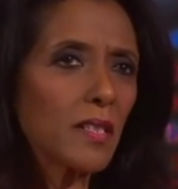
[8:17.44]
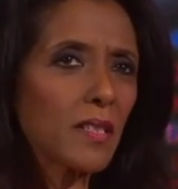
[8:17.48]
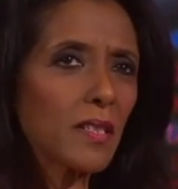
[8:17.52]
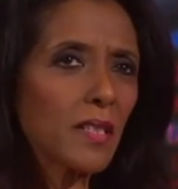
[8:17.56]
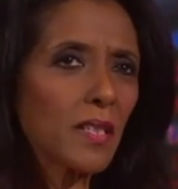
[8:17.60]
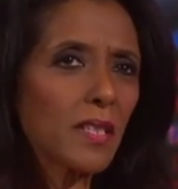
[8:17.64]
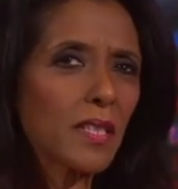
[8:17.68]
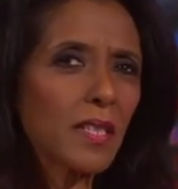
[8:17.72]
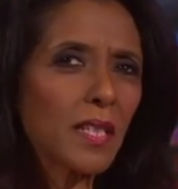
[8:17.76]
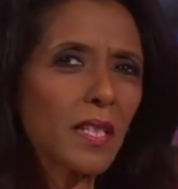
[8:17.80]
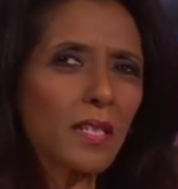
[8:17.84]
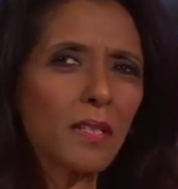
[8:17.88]
as
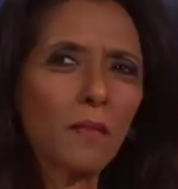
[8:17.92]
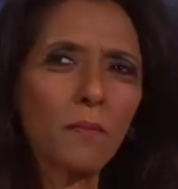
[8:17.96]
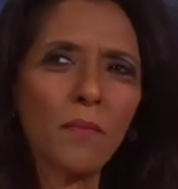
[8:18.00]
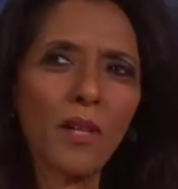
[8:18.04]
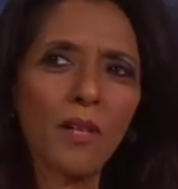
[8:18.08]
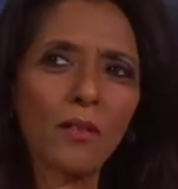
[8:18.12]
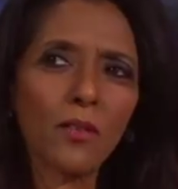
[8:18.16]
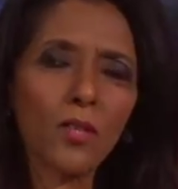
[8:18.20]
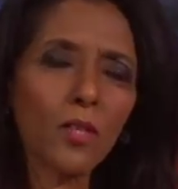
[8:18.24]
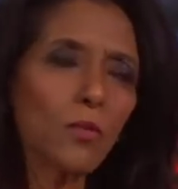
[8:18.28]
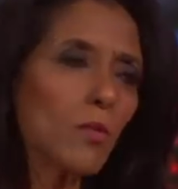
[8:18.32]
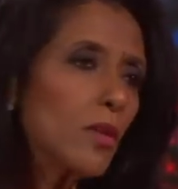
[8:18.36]
I said,
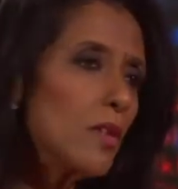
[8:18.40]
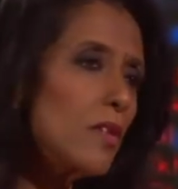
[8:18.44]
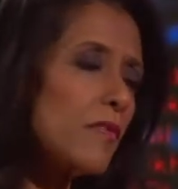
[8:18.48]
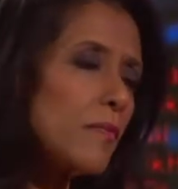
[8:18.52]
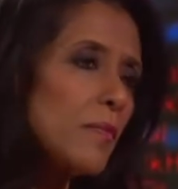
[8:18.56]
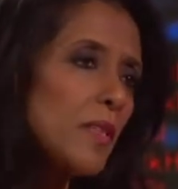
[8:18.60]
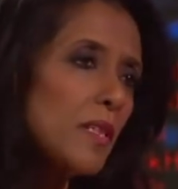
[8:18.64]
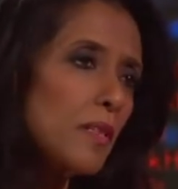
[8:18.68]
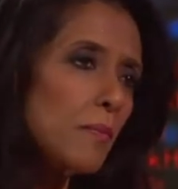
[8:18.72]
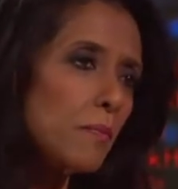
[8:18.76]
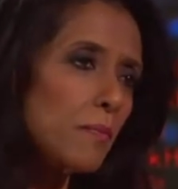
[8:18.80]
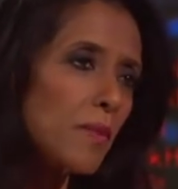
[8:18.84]
about 12
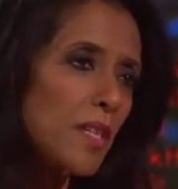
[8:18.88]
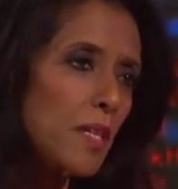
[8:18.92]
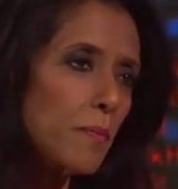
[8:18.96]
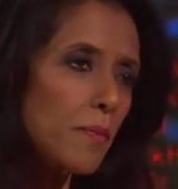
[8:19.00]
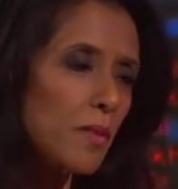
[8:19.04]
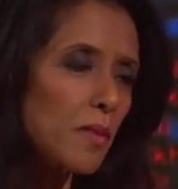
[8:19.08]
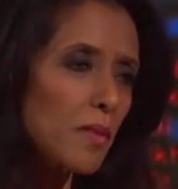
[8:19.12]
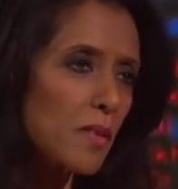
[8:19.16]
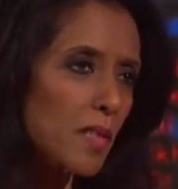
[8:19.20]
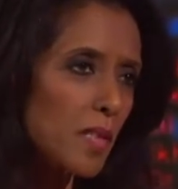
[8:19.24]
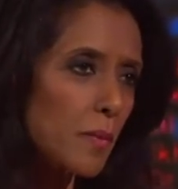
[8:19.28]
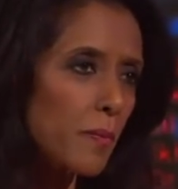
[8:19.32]
million
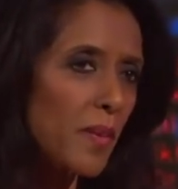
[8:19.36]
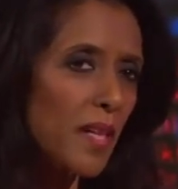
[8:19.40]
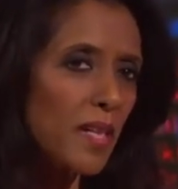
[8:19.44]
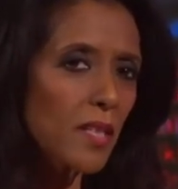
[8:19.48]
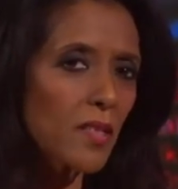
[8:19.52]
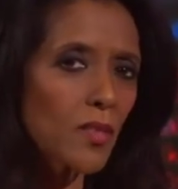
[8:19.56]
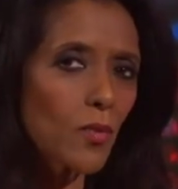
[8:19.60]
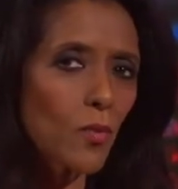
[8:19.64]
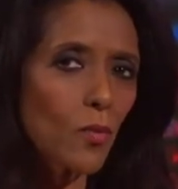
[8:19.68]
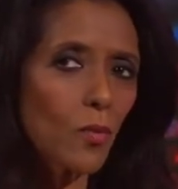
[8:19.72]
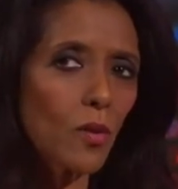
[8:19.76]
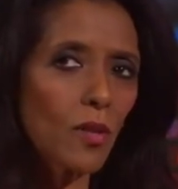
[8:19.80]
people
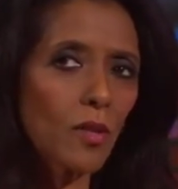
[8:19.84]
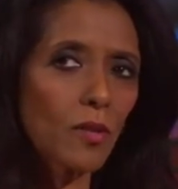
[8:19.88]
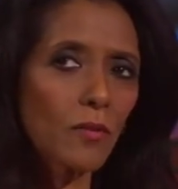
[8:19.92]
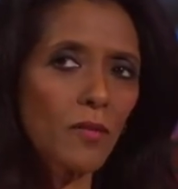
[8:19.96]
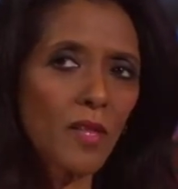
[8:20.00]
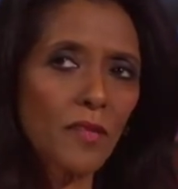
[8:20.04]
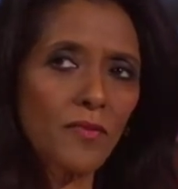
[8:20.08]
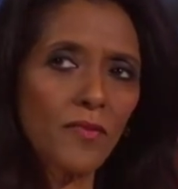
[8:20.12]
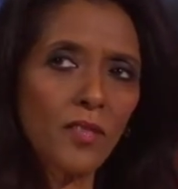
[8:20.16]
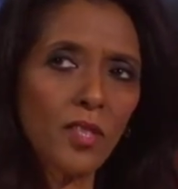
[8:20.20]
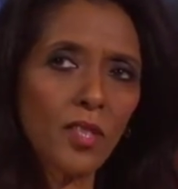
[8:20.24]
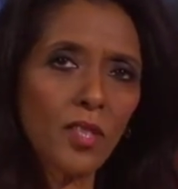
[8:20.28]
displaced or are
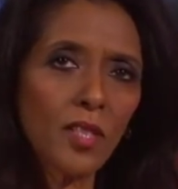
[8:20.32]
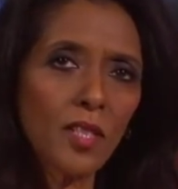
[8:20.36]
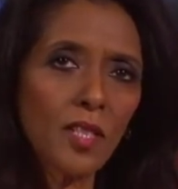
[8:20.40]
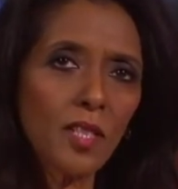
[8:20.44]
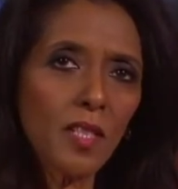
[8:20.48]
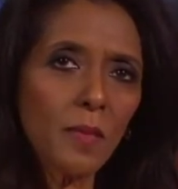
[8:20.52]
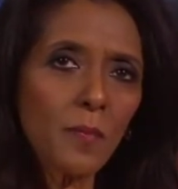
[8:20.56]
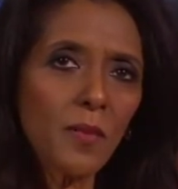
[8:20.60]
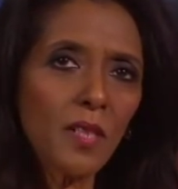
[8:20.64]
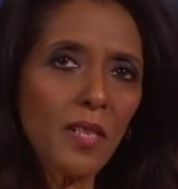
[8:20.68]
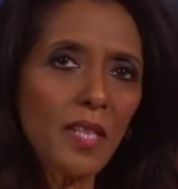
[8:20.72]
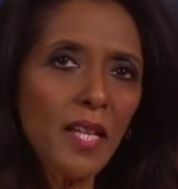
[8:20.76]

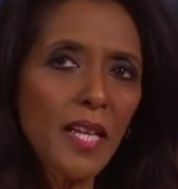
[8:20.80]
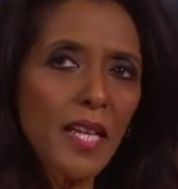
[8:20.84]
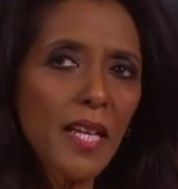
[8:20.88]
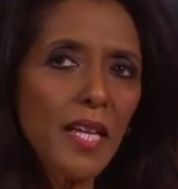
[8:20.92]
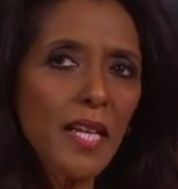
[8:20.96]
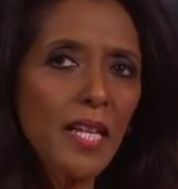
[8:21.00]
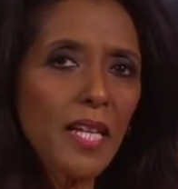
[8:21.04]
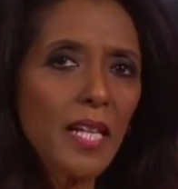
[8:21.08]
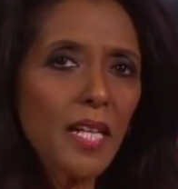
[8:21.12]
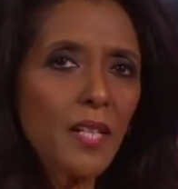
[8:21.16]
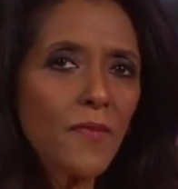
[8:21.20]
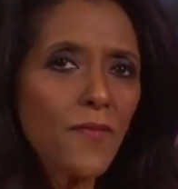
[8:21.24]
refugees. But
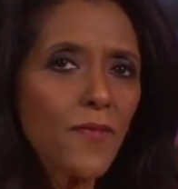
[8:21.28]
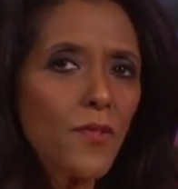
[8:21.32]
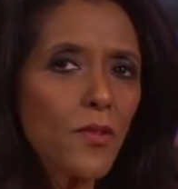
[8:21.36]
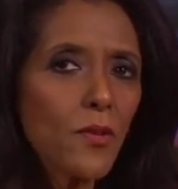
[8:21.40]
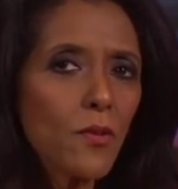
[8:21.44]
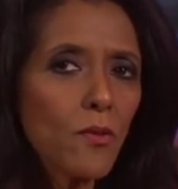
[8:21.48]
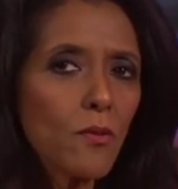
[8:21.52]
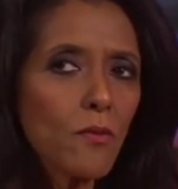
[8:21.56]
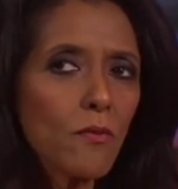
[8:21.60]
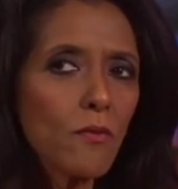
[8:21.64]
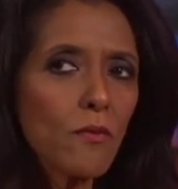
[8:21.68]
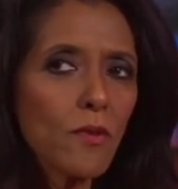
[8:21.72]
if
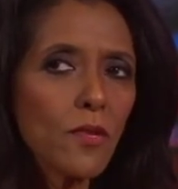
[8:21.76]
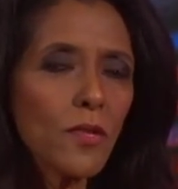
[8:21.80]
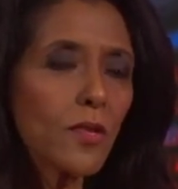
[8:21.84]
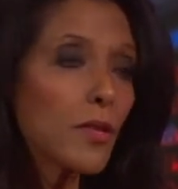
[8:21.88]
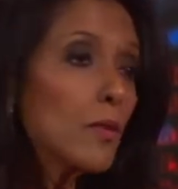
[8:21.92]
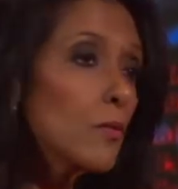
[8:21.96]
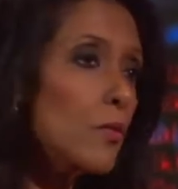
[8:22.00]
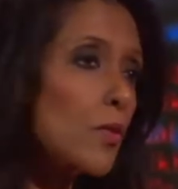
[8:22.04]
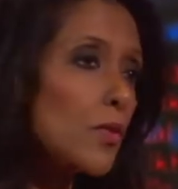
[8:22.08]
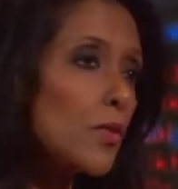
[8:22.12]
you look at